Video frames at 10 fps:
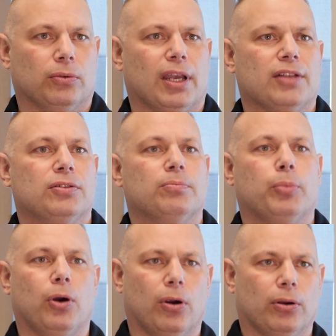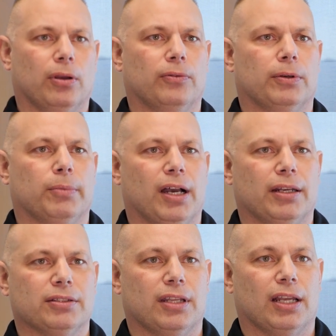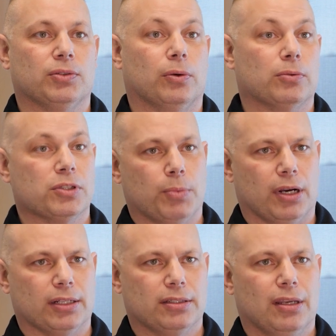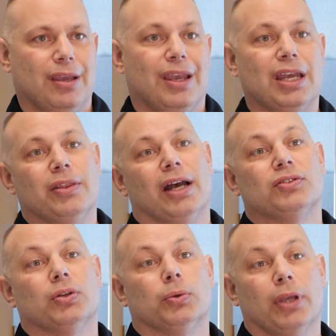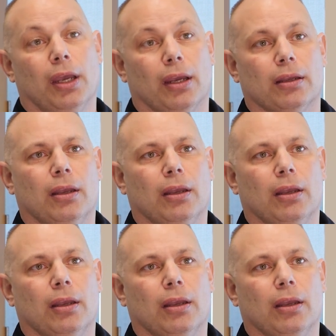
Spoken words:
That's part of your body's natural response, and that's okay.